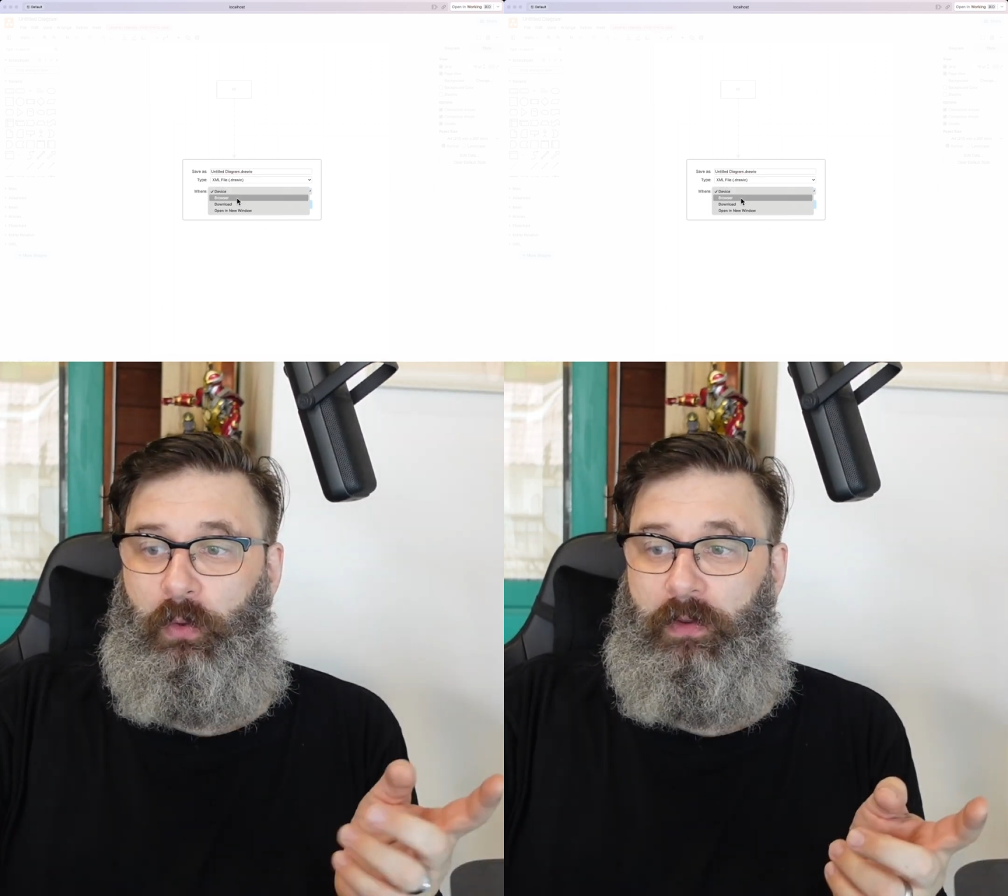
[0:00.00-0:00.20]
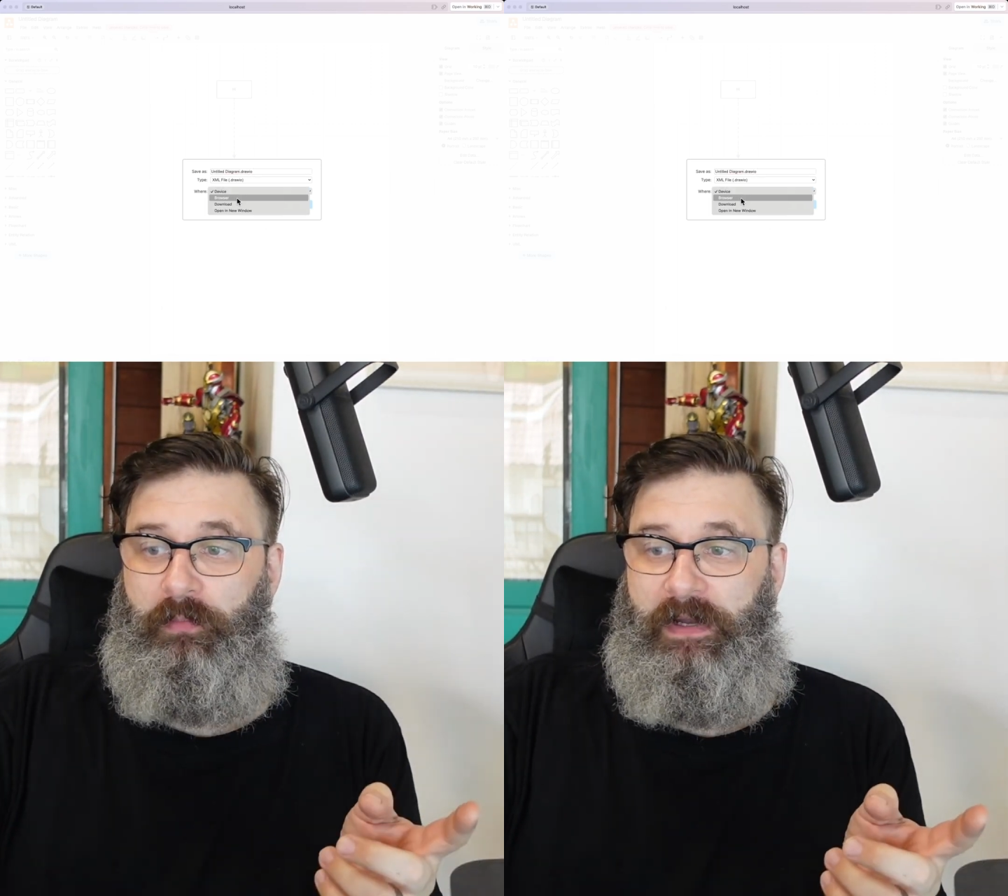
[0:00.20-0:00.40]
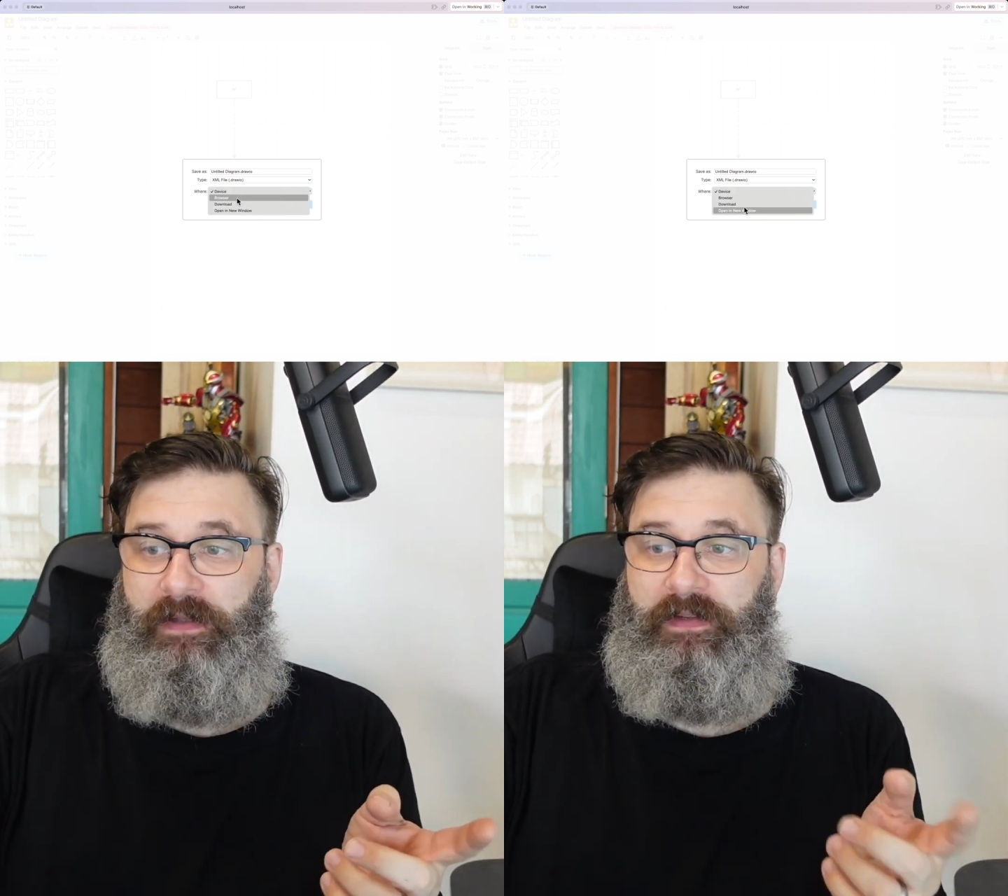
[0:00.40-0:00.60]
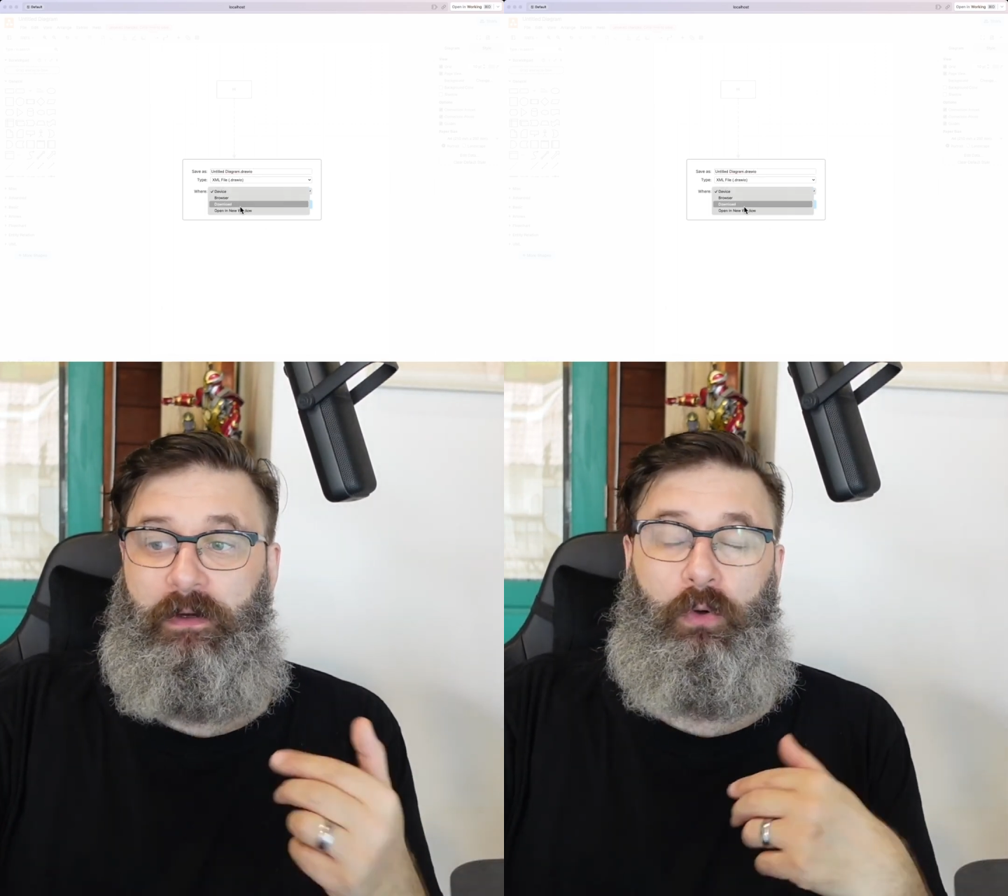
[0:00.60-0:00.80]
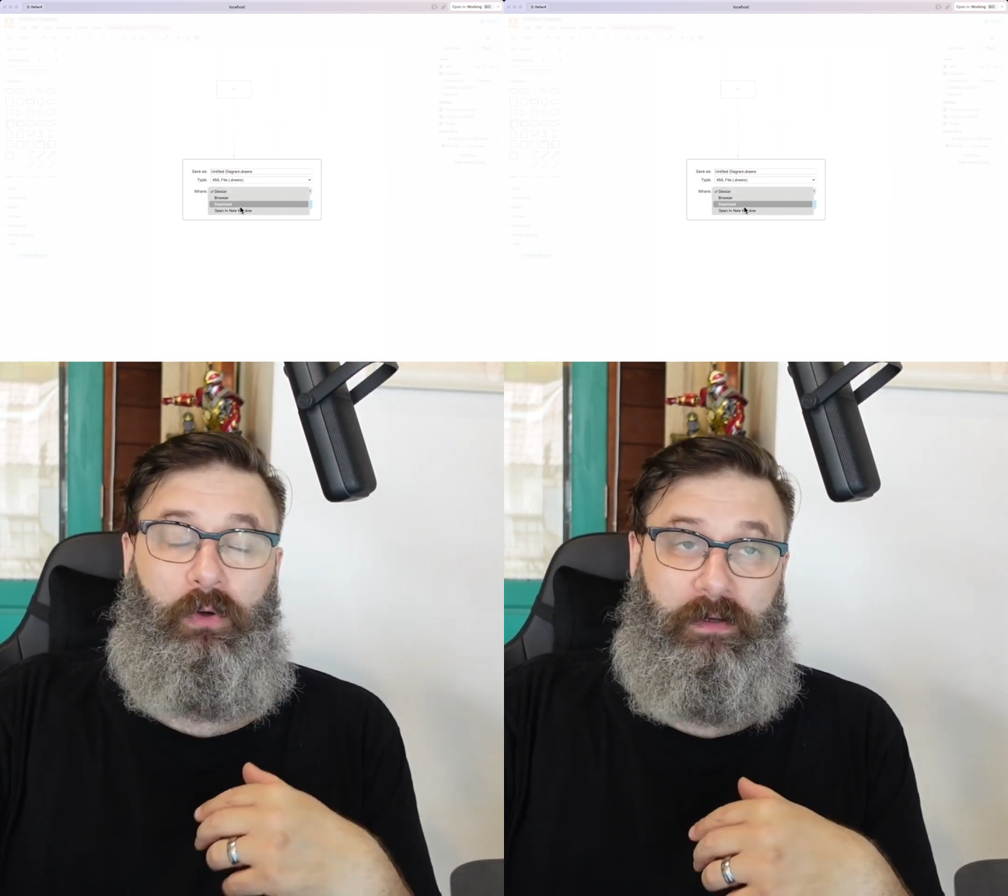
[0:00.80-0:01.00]
or the browser,
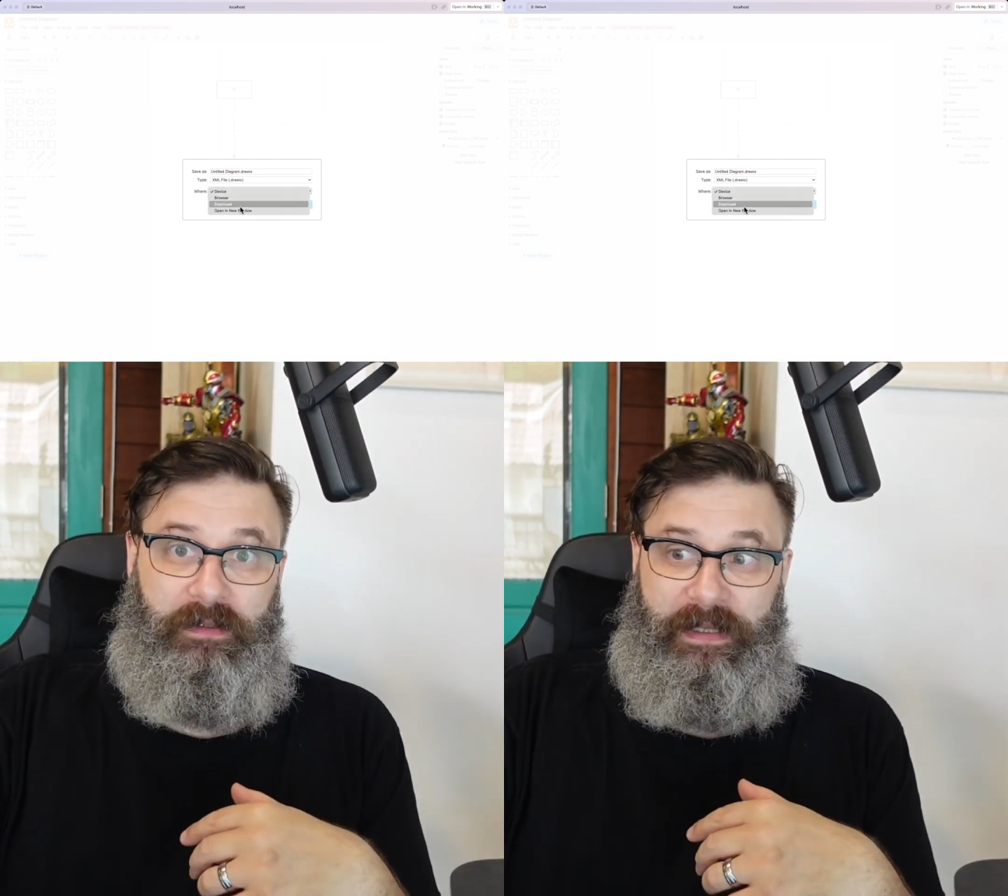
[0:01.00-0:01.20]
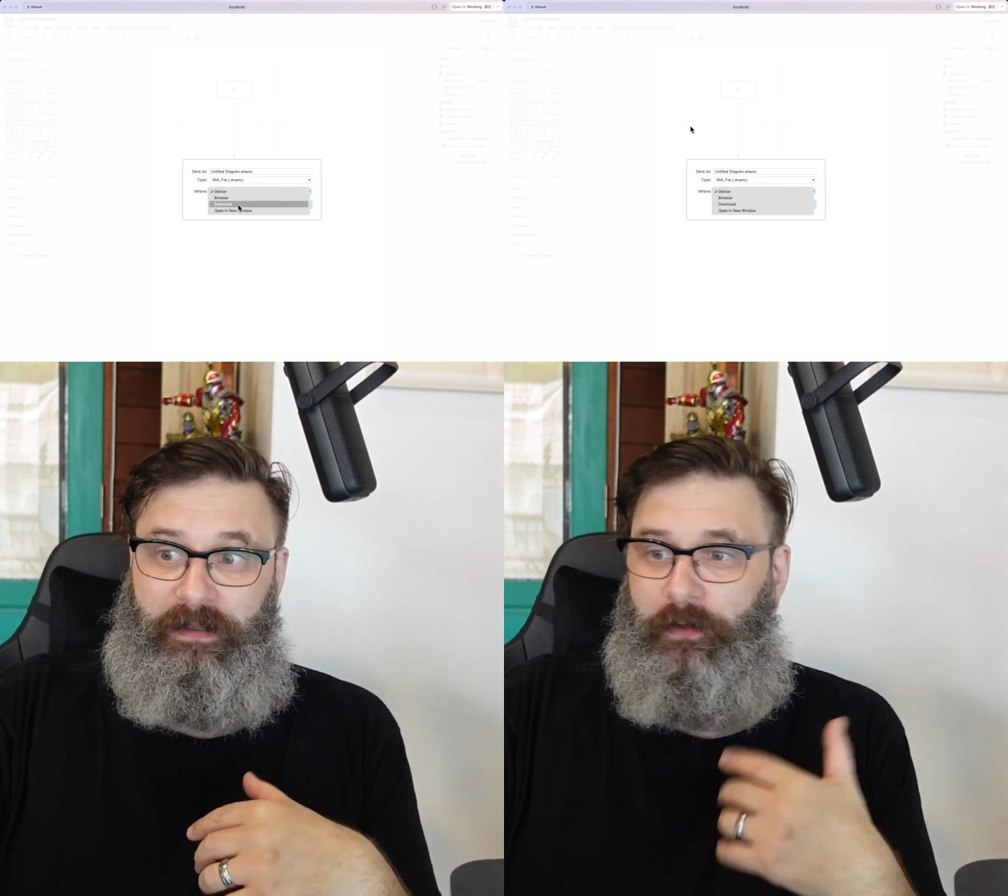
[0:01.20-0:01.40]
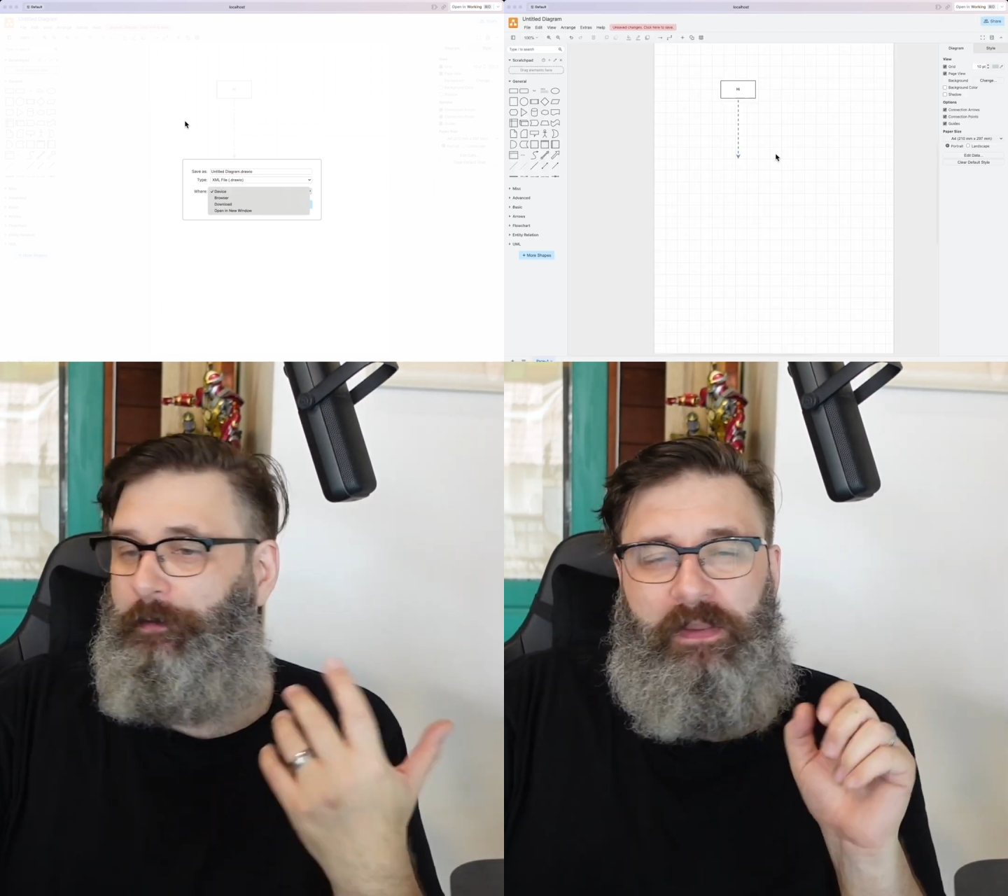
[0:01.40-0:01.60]
or it'll download.